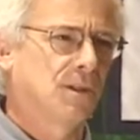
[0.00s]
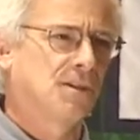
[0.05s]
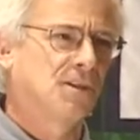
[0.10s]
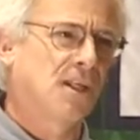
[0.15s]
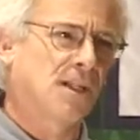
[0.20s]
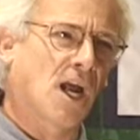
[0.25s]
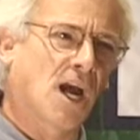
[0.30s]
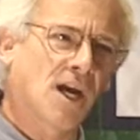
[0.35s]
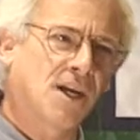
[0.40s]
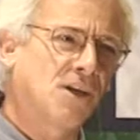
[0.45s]

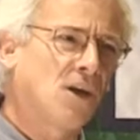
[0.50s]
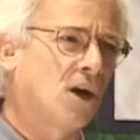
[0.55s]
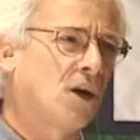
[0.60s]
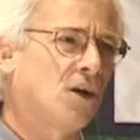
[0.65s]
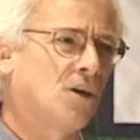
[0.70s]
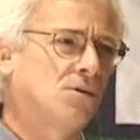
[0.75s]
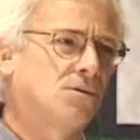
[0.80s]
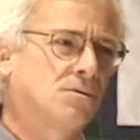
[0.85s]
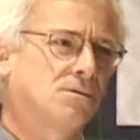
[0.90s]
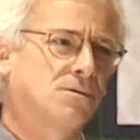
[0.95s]
That I
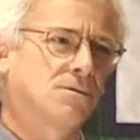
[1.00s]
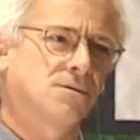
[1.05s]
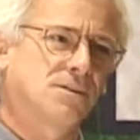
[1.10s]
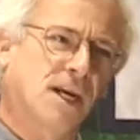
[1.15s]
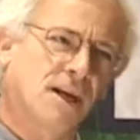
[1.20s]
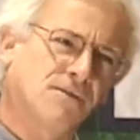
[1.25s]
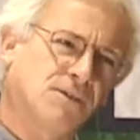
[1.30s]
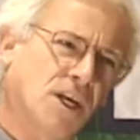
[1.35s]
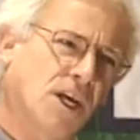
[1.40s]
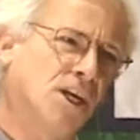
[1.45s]
know
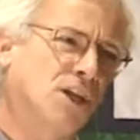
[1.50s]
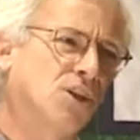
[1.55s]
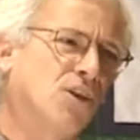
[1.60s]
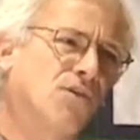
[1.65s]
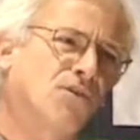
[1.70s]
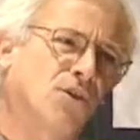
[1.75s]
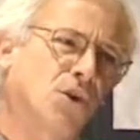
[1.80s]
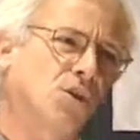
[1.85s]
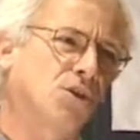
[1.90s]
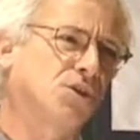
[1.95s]
that I've taken the
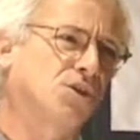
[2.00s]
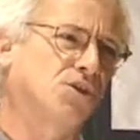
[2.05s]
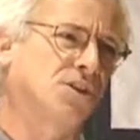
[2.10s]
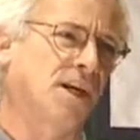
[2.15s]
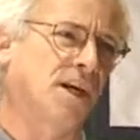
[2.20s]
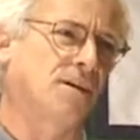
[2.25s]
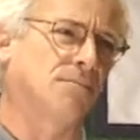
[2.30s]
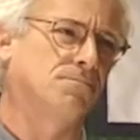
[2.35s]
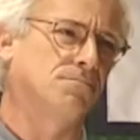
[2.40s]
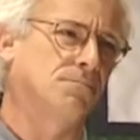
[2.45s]
first
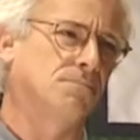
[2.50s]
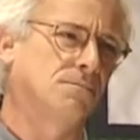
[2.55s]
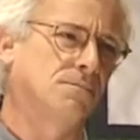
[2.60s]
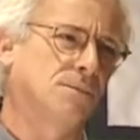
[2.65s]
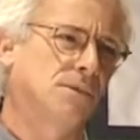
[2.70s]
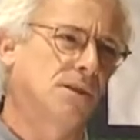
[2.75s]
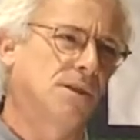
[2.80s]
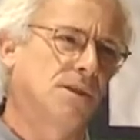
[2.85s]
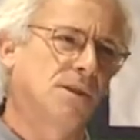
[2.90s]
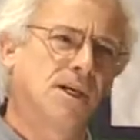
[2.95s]
step
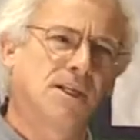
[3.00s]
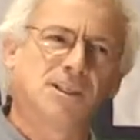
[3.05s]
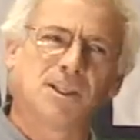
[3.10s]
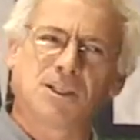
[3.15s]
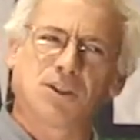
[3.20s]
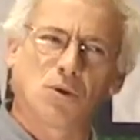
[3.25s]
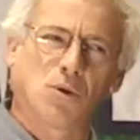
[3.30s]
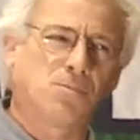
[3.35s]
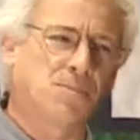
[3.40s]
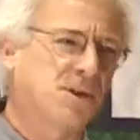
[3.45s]
and that
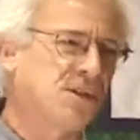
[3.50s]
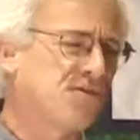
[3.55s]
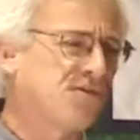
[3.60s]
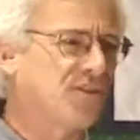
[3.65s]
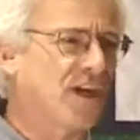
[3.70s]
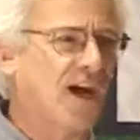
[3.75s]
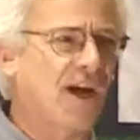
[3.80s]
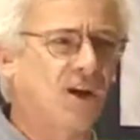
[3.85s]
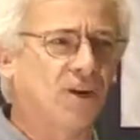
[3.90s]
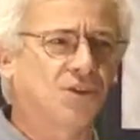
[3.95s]
there will be
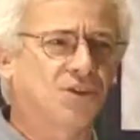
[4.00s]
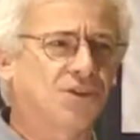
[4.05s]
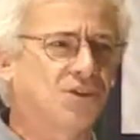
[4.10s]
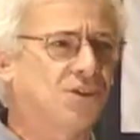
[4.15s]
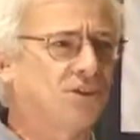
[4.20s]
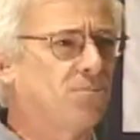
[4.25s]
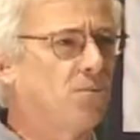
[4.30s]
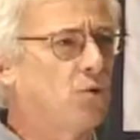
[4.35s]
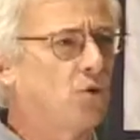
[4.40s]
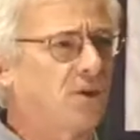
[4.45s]

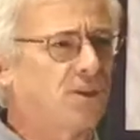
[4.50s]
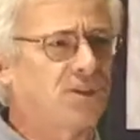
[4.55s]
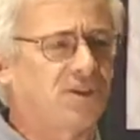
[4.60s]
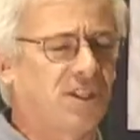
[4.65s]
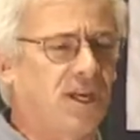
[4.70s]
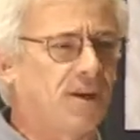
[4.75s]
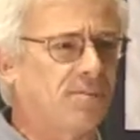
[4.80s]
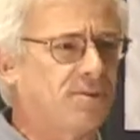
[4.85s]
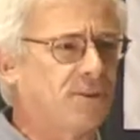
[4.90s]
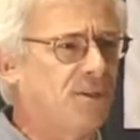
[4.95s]
thousands more
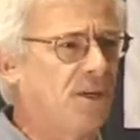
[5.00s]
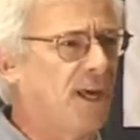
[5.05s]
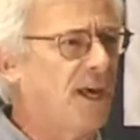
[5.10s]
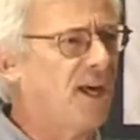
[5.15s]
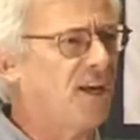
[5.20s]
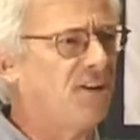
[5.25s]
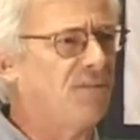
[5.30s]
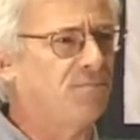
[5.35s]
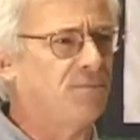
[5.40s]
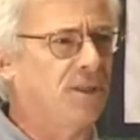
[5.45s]
steps
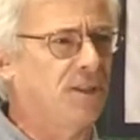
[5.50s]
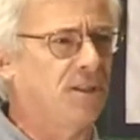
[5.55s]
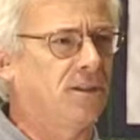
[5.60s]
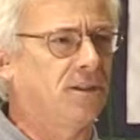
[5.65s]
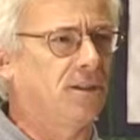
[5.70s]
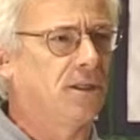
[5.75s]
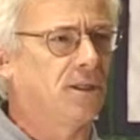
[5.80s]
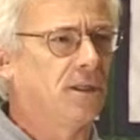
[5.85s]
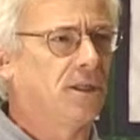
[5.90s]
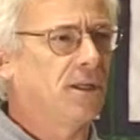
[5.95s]
ahead of me.
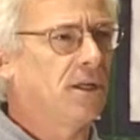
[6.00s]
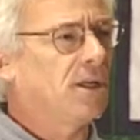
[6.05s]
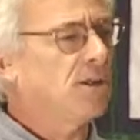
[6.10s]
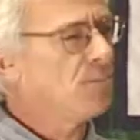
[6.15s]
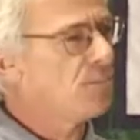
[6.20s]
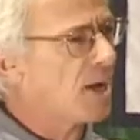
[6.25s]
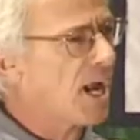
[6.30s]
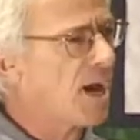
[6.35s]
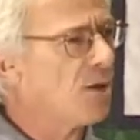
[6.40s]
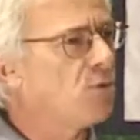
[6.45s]

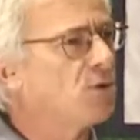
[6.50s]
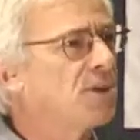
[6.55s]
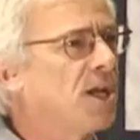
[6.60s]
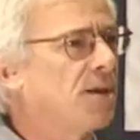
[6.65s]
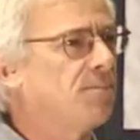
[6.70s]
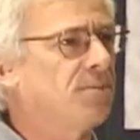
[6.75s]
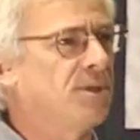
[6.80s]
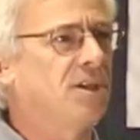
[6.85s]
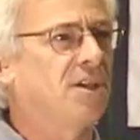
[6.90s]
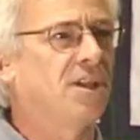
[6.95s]
But I will
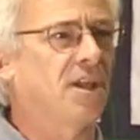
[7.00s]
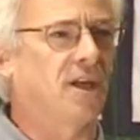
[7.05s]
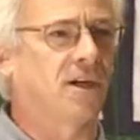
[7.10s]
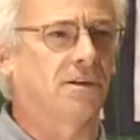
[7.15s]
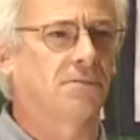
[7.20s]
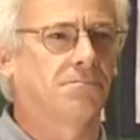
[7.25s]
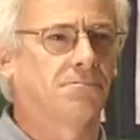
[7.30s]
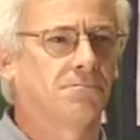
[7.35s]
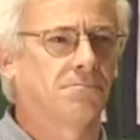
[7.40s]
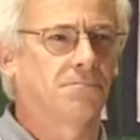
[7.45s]
not be
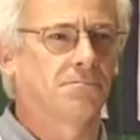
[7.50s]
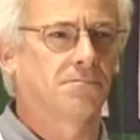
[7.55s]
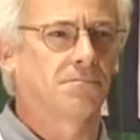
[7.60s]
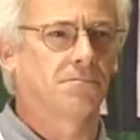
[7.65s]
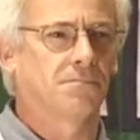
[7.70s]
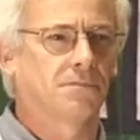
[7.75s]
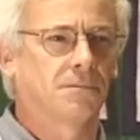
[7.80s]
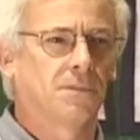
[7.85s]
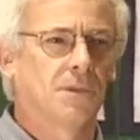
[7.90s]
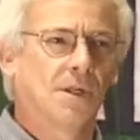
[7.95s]
there.
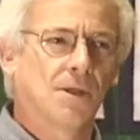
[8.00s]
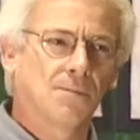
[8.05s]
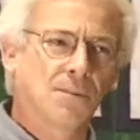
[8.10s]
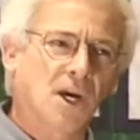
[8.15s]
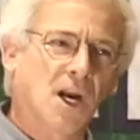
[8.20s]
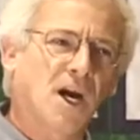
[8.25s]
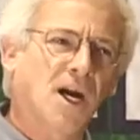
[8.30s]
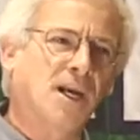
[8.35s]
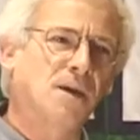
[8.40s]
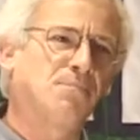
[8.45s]

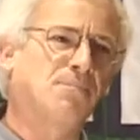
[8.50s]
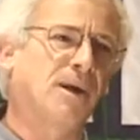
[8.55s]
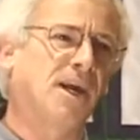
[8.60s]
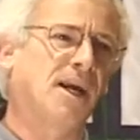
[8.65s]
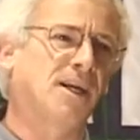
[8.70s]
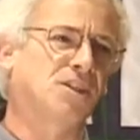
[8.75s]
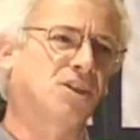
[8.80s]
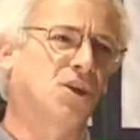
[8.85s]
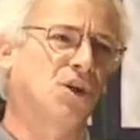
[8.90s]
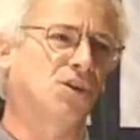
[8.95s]
But I am
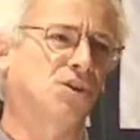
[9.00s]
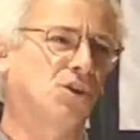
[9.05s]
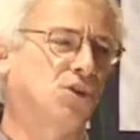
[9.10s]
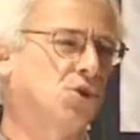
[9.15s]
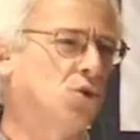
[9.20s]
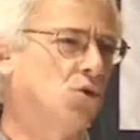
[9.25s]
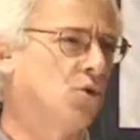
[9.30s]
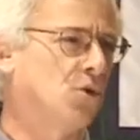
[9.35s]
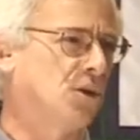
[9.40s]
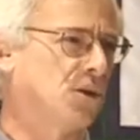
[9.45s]
passing on the
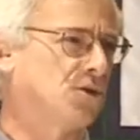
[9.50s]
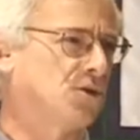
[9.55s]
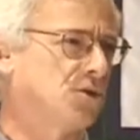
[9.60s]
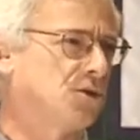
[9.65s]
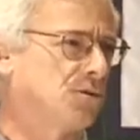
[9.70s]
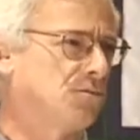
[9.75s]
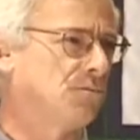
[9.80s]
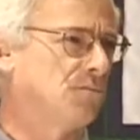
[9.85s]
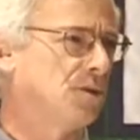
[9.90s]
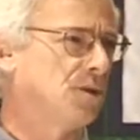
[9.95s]

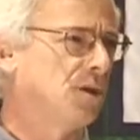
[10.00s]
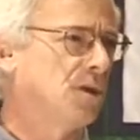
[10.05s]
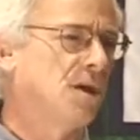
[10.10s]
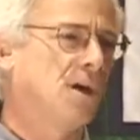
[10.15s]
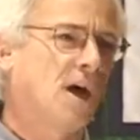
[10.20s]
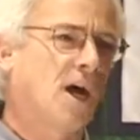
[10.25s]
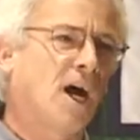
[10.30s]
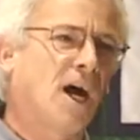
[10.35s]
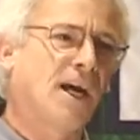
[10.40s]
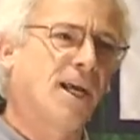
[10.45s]
torch.
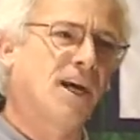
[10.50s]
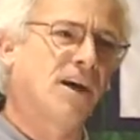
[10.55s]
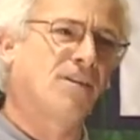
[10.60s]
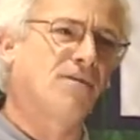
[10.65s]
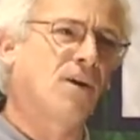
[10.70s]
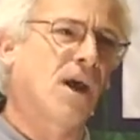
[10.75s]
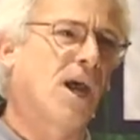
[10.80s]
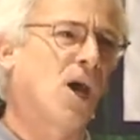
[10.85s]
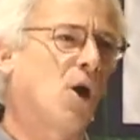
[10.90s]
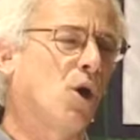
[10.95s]
I have
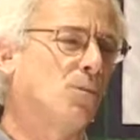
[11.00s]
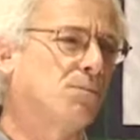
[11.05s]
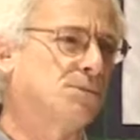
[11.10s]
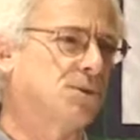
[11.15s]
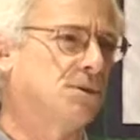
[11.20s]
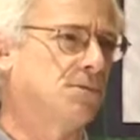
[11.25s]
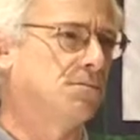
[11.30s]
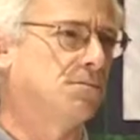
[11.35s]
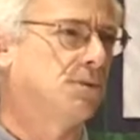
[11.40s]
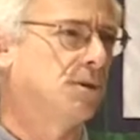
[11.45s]

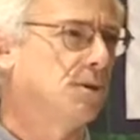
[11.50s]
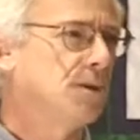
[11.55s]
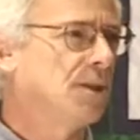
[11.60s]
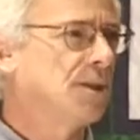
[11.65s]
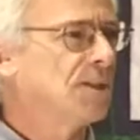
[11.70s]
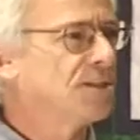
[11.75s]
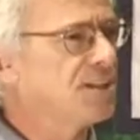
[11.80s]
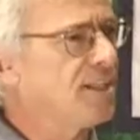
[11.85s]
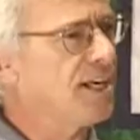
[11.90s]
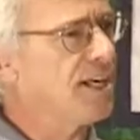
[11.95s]
helped
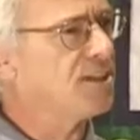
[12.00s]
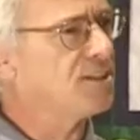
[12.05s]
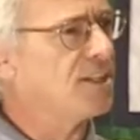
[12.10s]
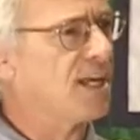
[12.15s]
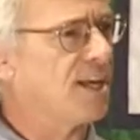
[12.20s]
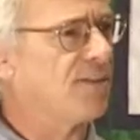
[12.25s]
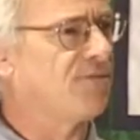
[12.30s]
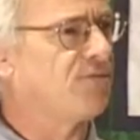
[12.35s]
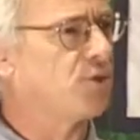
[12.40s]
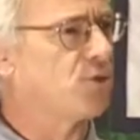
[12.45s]
take
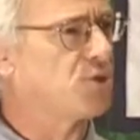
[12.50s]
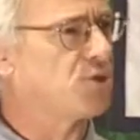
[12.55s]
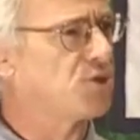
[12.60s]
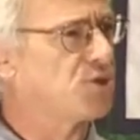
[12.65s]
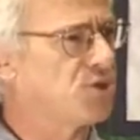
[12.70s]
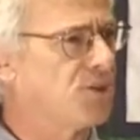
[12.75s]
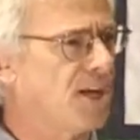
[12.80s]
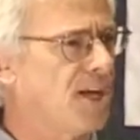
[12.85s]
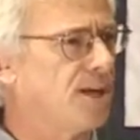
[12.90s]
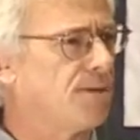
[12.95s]
that first
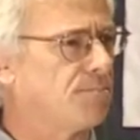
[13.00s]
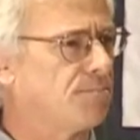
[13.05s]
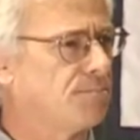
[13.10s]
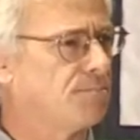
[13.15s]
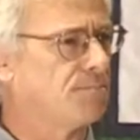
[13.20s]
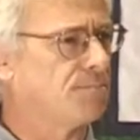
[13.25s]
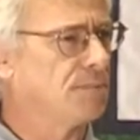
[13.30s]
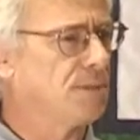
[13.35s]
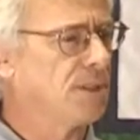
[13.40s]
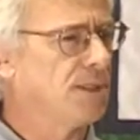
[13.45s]
step.
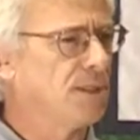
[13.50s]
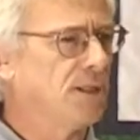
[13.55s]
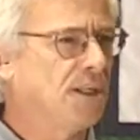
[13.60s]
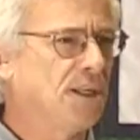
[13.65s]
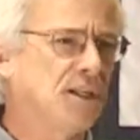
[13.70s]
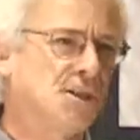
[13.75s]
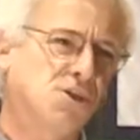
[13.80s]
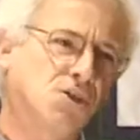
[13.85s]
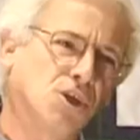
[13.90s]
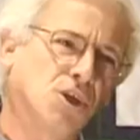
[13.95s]

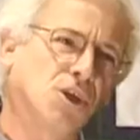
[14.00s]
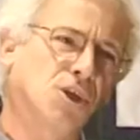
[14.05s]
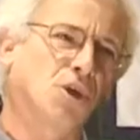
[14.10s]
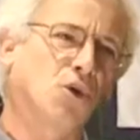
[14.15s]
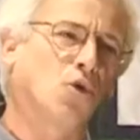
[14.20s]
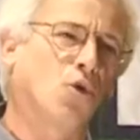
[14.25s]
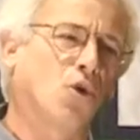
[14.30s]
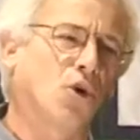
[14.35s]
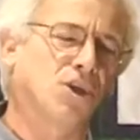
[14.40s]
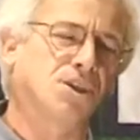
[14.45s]
It has nearly
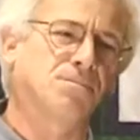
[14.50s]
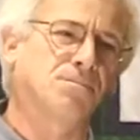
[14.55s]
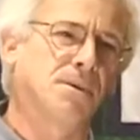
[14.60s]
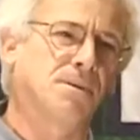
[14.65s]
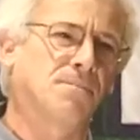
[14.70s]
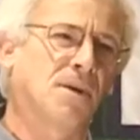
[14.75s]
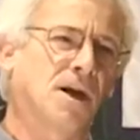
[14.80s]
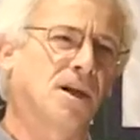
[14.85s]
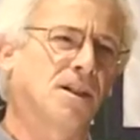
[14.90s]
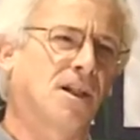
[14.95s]
cost me
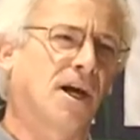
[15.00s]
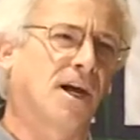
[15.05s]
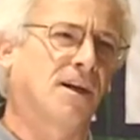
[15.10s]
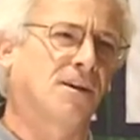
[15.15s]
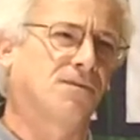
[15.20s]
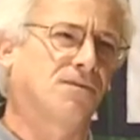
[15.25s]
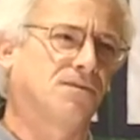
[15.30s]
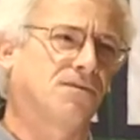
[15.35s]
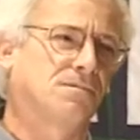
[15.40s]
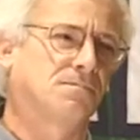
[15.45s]
my
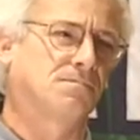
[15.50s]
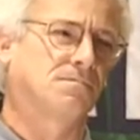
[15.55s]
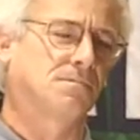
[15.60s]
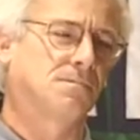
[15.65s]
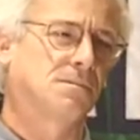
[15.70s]
life.